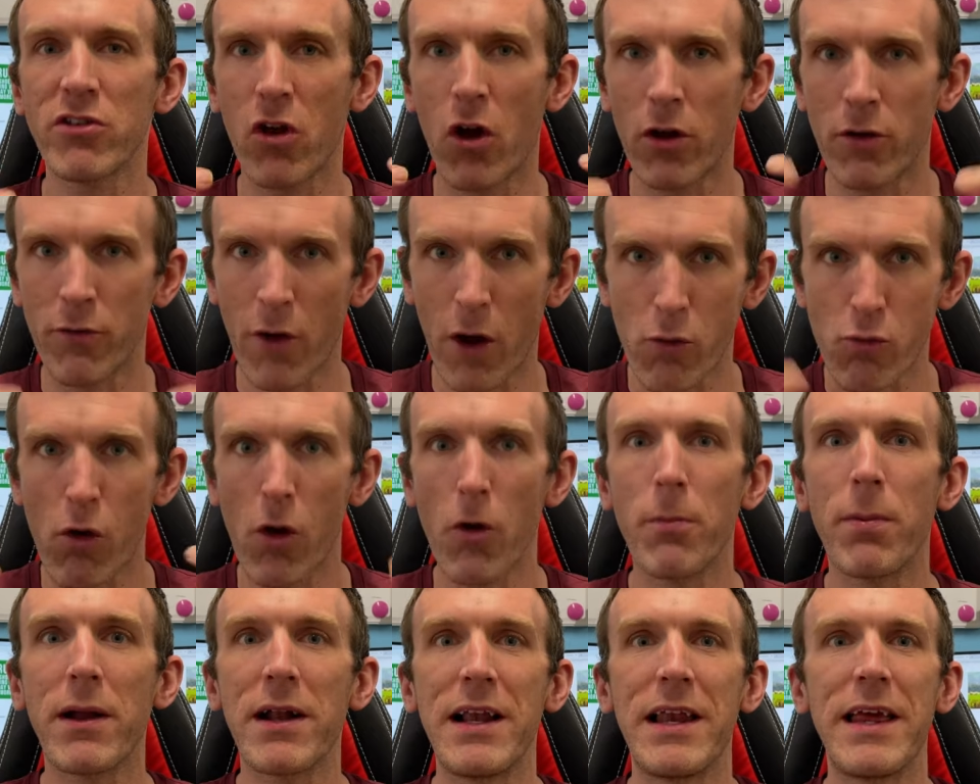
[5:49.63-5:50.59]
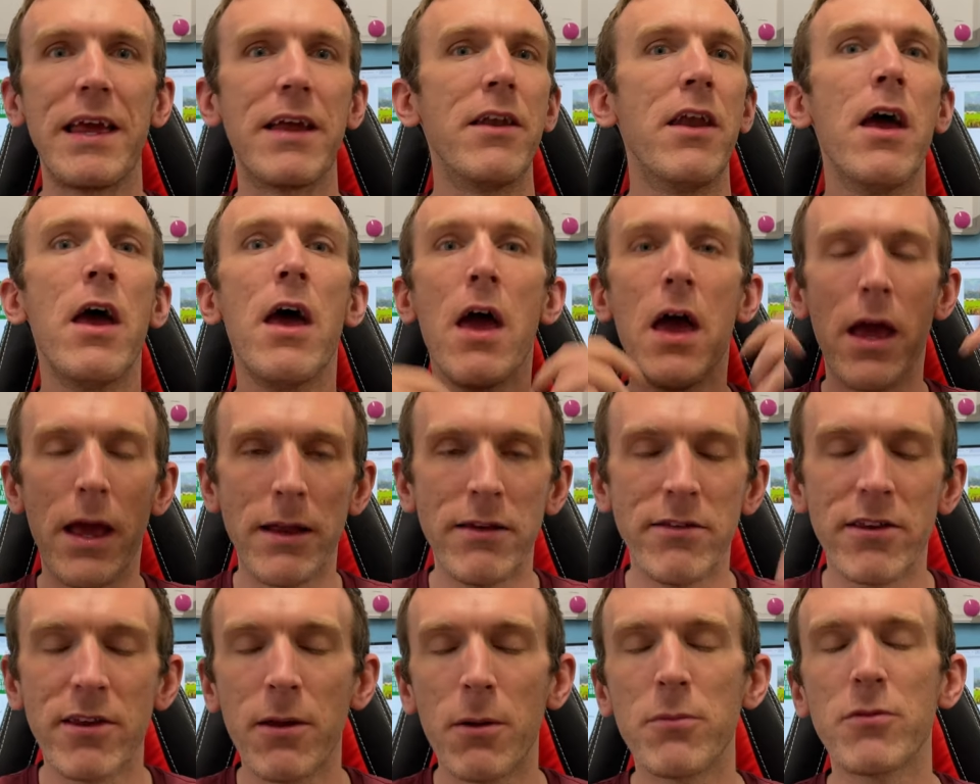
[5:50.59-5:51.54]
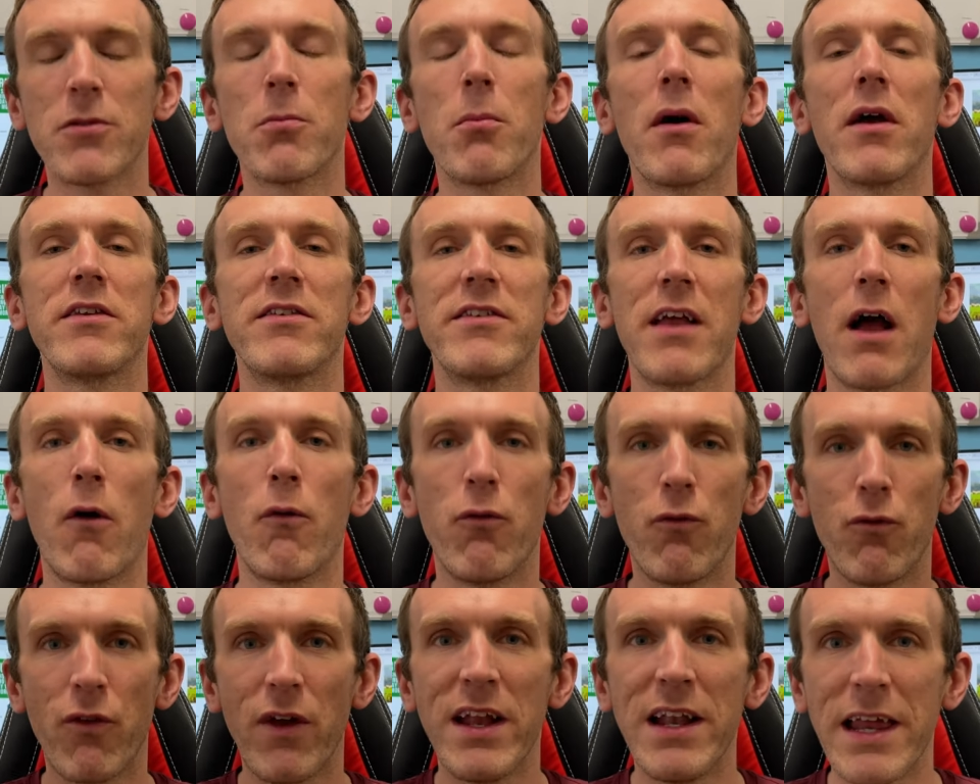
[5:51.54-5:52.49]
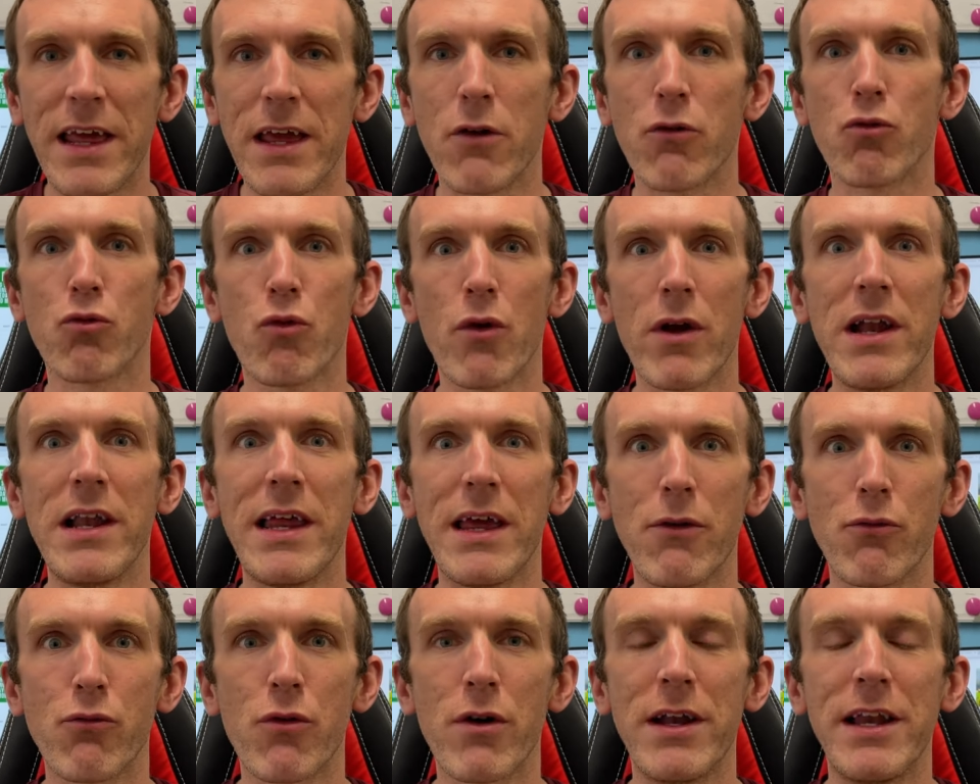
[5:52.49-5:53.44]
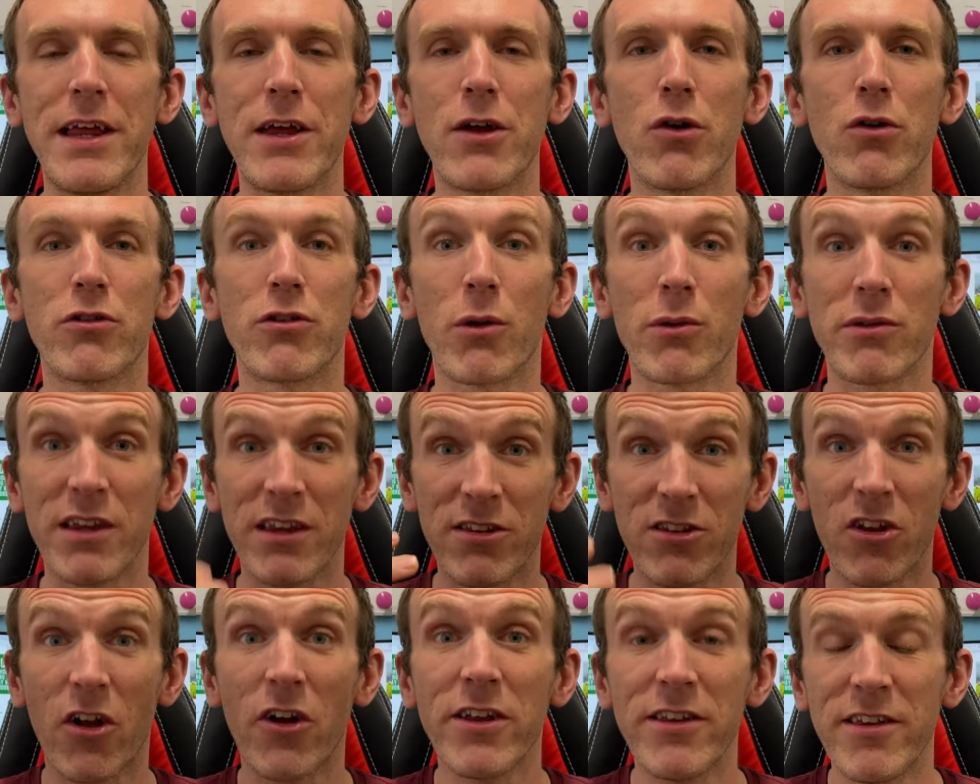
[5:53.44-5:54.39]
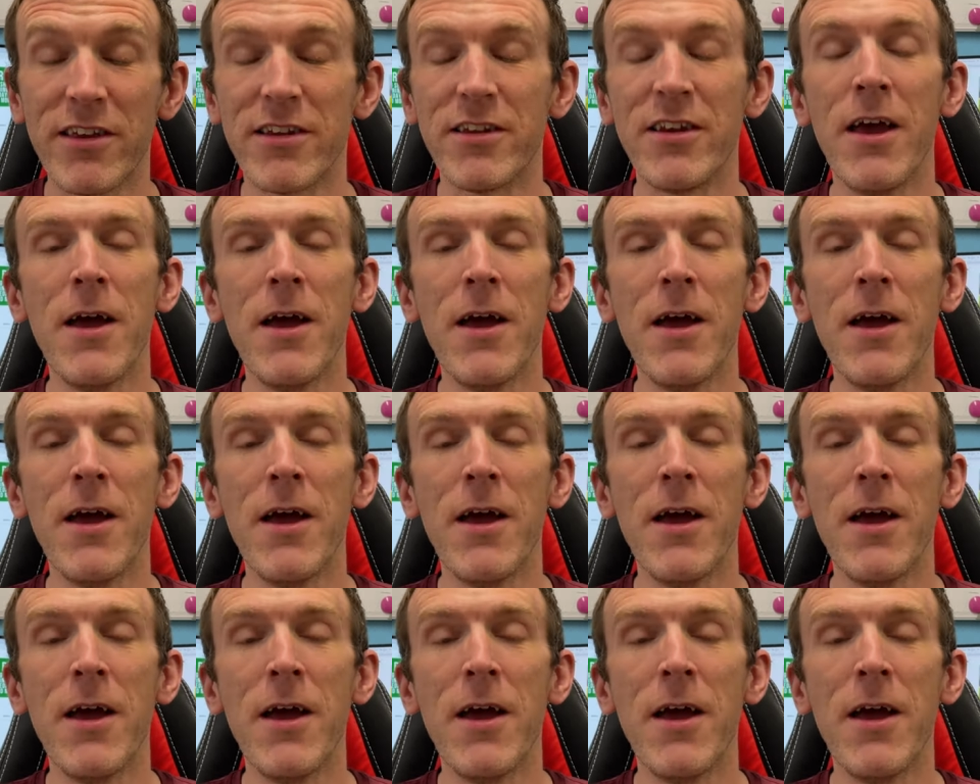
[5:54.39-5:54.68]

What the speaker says: kind of aerobically and in terms of myself feeling really, really good. So I was excited